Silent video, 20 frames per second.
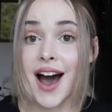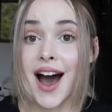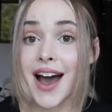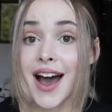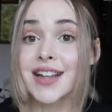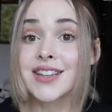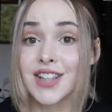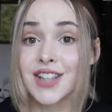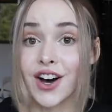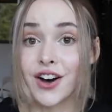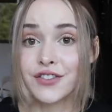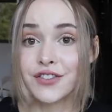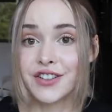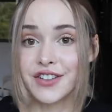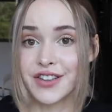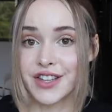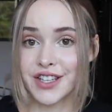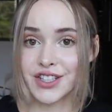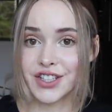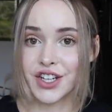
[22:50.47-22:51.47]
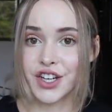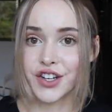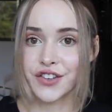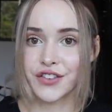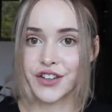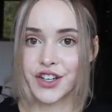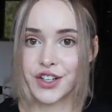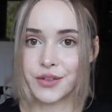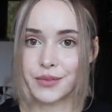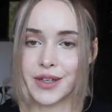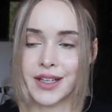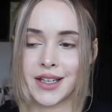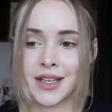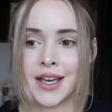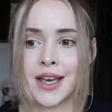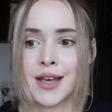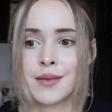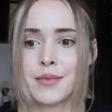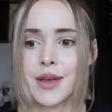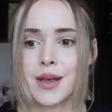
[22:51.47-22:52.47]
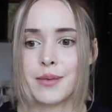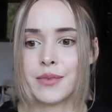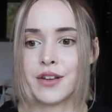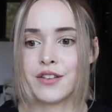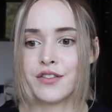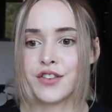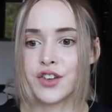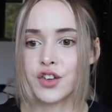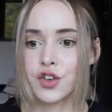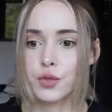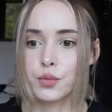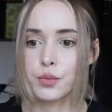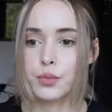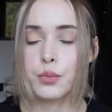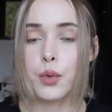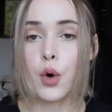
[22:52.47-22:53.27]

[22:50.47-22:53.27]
I loved this curvier me. It made me feel